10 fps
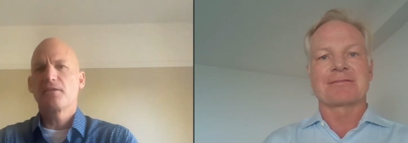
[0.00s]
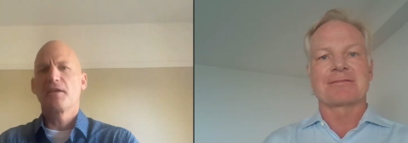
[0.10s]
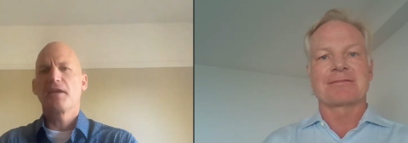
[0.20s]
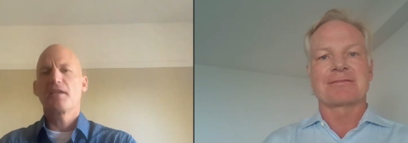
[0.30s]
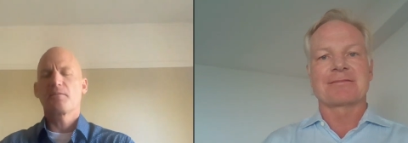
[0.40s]

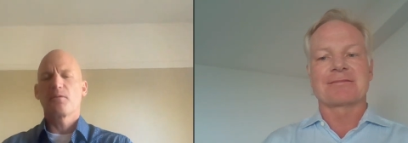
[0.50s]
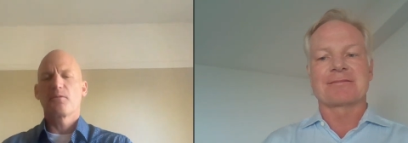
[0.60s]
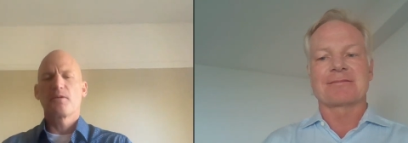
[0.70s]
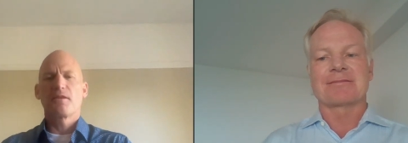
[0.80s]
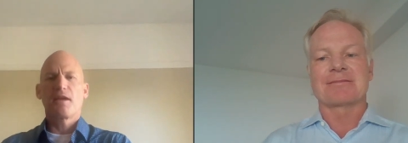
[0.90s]
Speaker 1: together. But
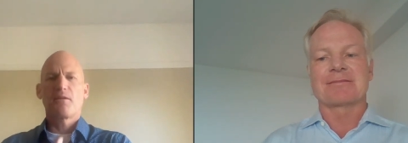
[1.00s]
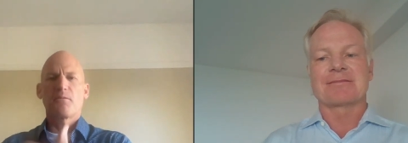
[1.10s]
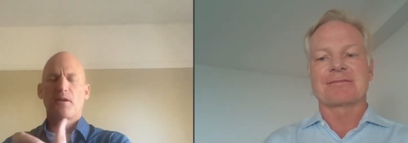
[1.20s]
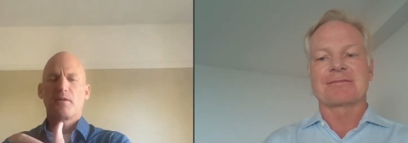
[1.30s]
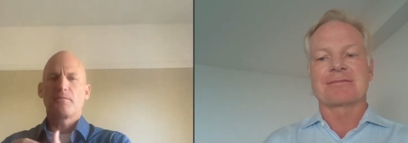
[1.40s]
one thing I
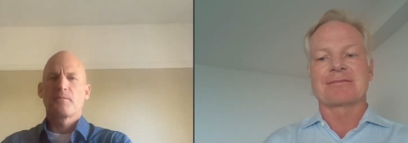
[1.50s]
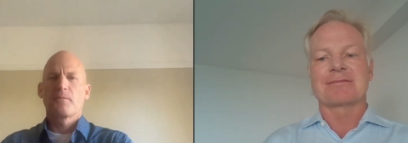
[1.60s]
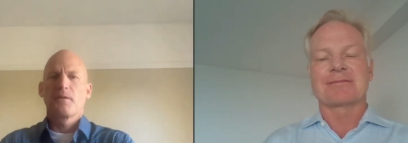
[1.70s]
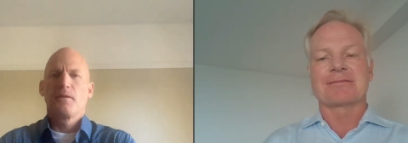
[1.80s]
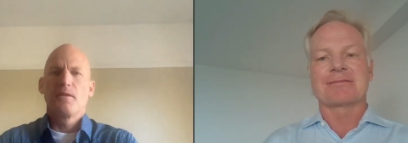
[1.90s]
want
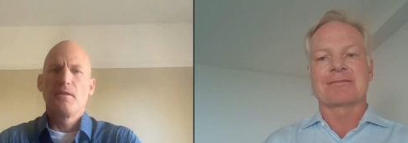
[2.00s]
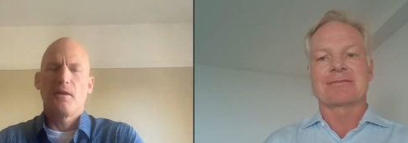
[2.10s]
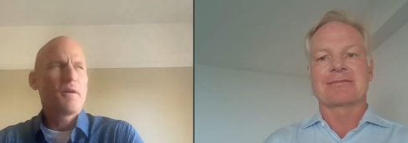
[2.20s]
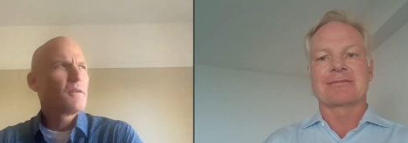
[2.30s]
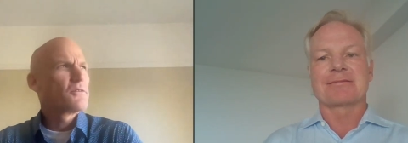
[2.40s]
the
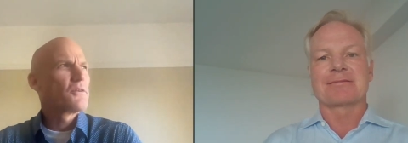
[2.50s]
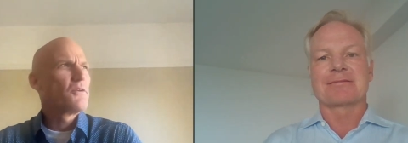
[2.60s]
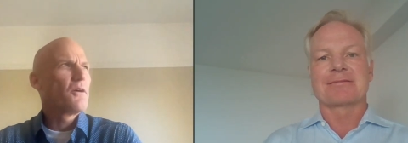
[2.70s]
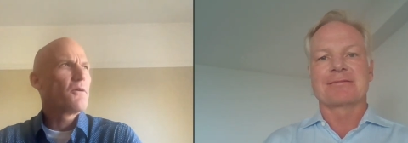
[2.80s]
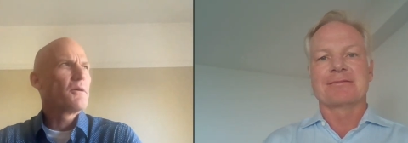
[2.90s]
audience
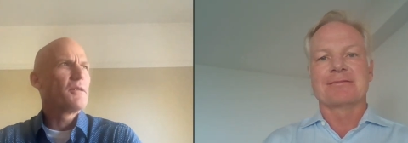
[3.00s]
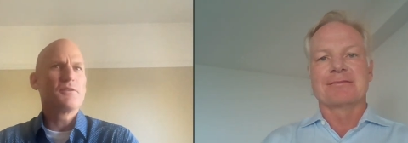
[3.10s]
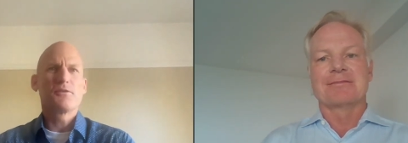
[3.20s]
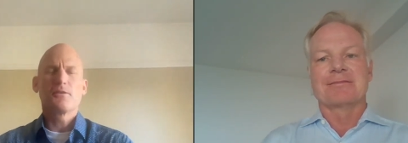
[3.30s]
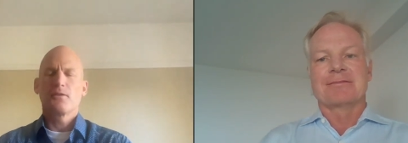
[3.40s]
to know
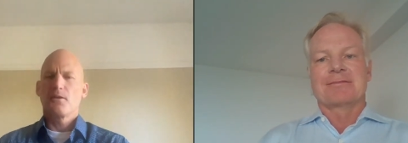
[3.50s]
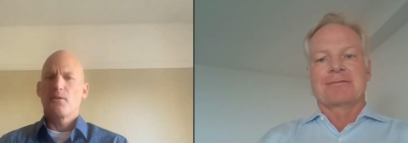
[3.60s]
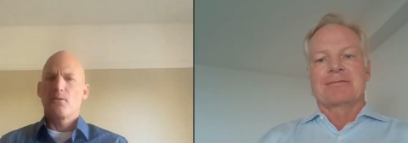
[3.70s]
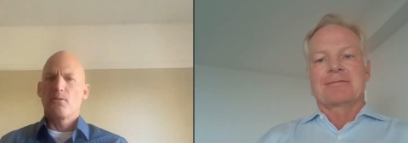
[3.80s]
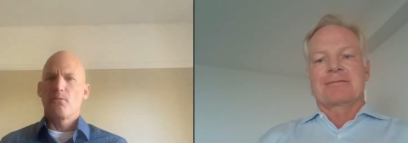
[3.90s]
is
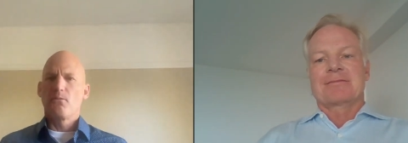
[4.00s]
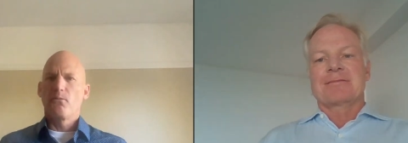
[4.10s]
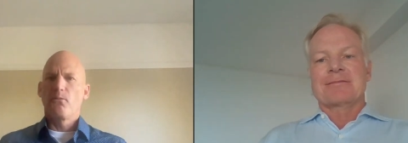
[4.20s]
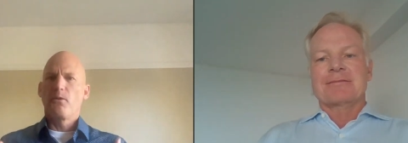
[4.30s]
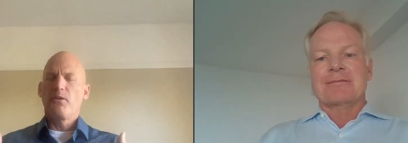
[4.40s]

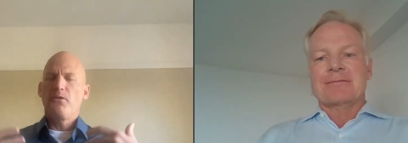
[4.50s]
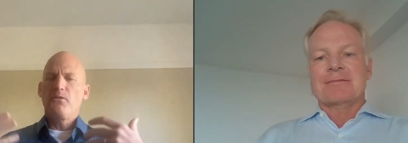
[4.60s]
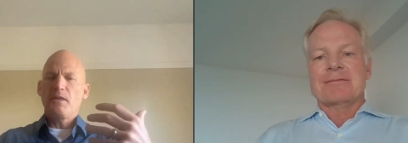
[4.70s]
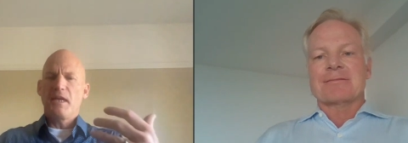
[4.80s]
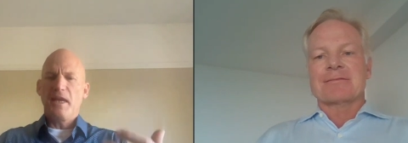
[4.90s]
when
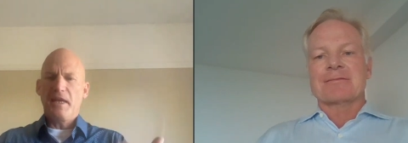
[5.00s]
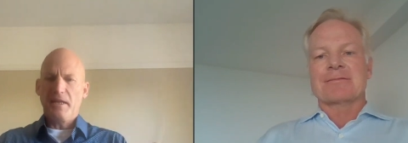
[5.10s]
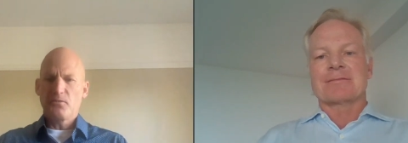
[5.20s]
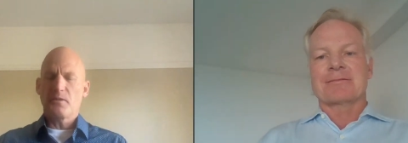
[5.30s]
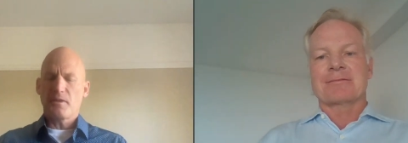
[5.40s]
you
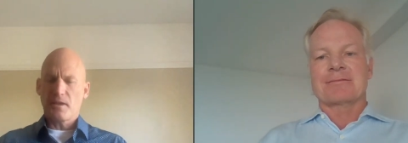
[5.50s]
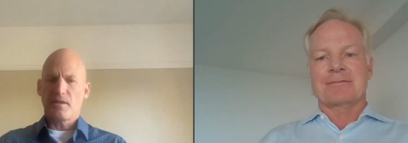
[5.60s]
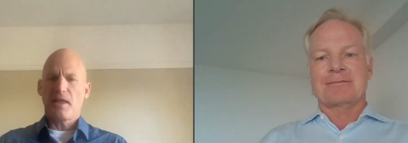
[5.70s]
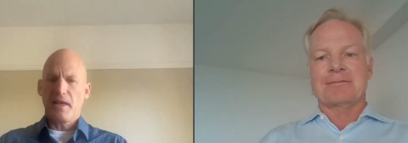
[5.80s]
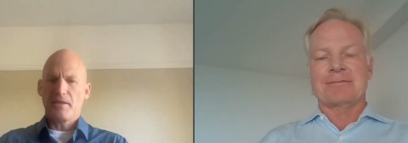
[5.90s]
engage with a
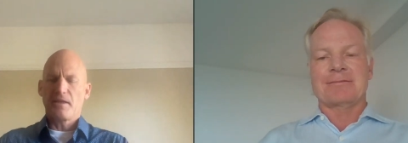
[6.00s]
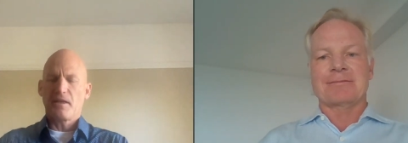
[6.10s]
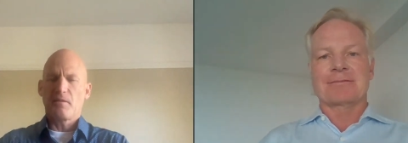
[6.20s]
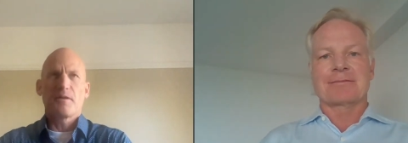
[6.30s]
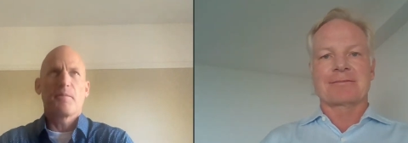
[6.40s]
client to
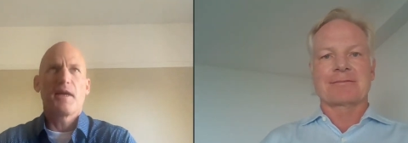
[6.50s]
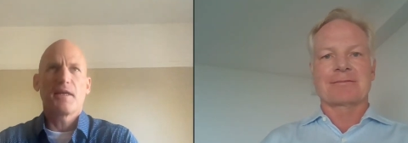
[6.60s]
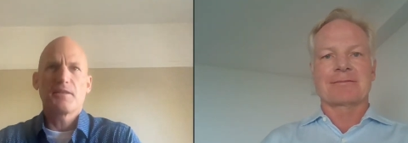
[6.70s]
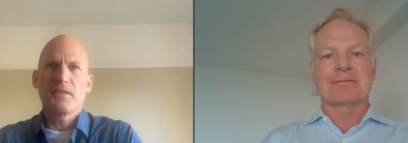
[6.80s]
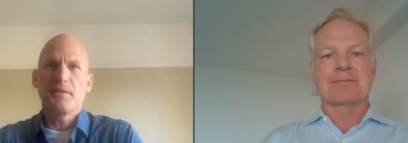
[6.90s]
help them
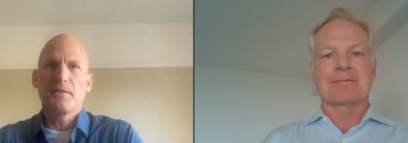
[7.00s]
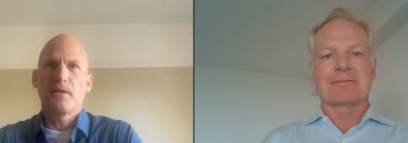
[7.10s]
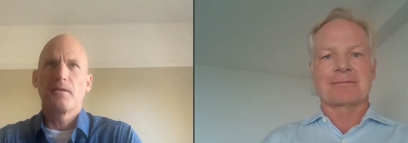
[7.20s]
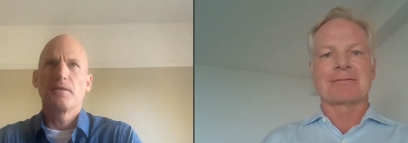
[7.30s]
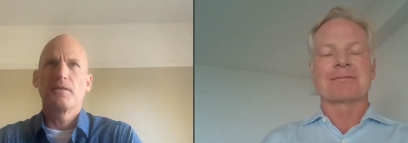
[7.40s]
exit
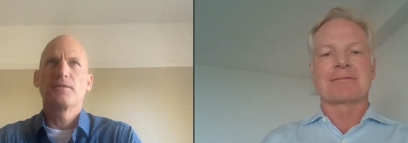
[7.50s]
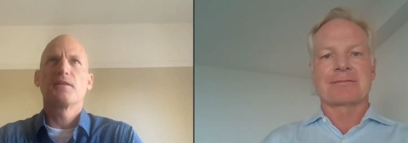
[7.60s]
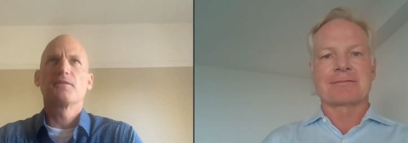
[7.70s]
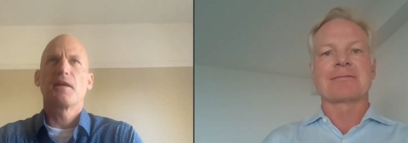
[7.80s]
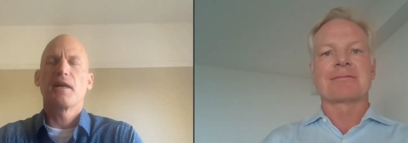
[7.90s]
on the
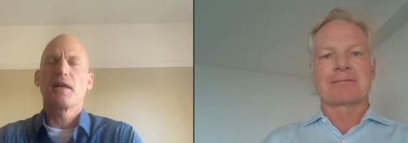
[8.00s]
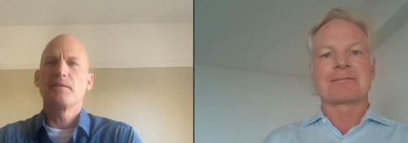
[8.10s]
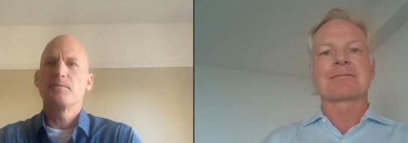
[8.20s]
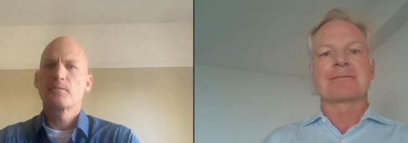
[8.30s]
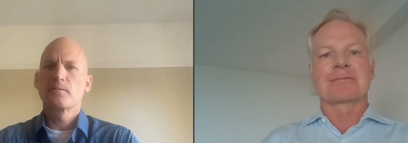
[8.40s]
sell side,